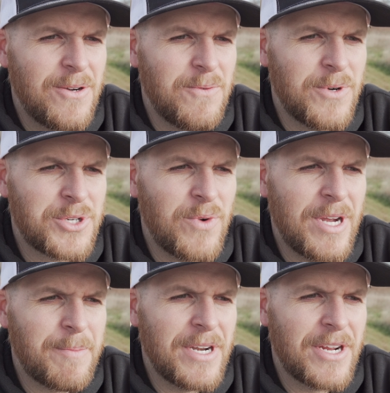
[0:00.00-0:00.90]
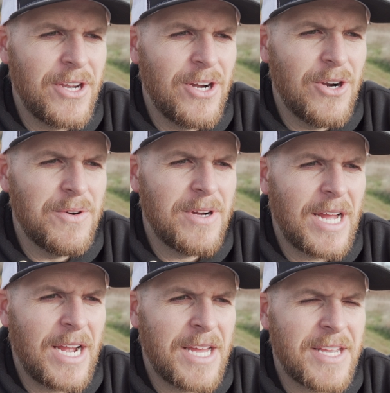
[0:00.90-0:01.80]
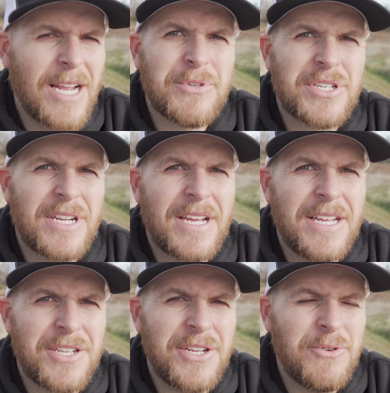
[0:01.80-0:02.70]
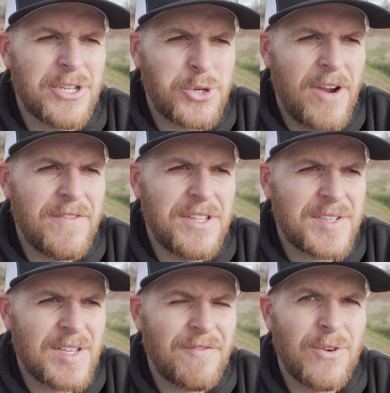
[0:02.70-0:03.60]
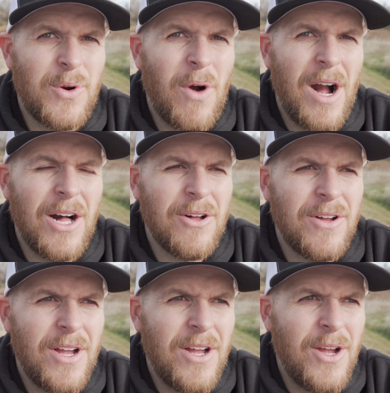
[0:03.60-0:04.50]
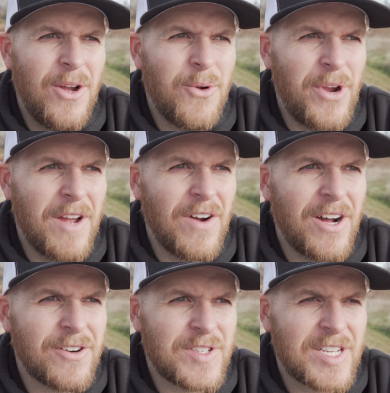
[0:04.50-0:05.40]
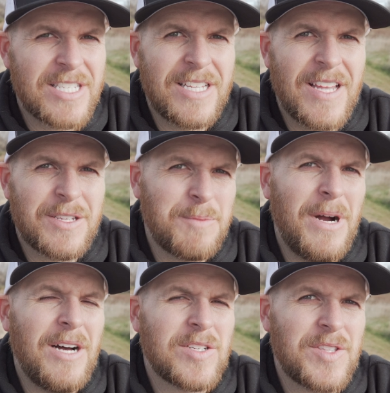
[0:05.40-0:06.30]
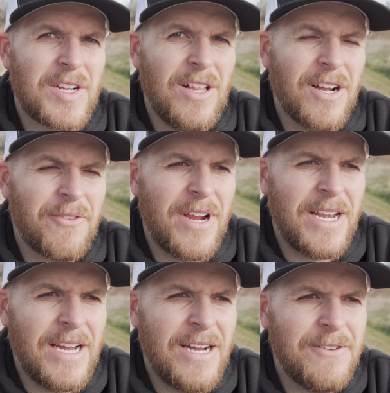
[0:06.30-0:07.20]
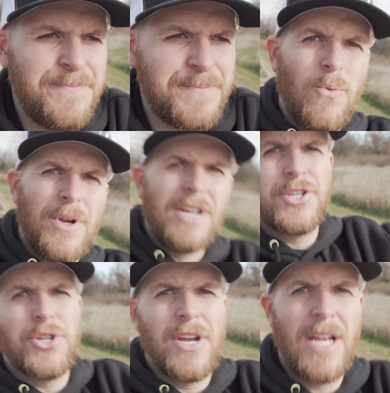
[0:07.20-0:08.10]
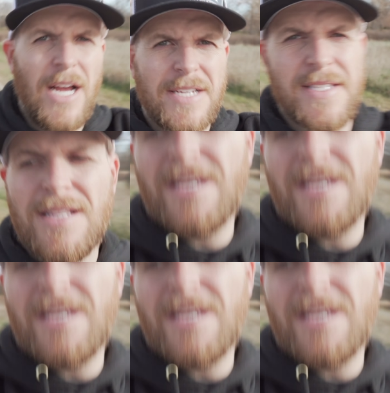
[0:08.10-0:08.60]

which way I'm going to go. I, I think I'm just going to continue on driving this thing for a while. We have one hundred sixty thousand miles on the clock right now. We need to show you guys the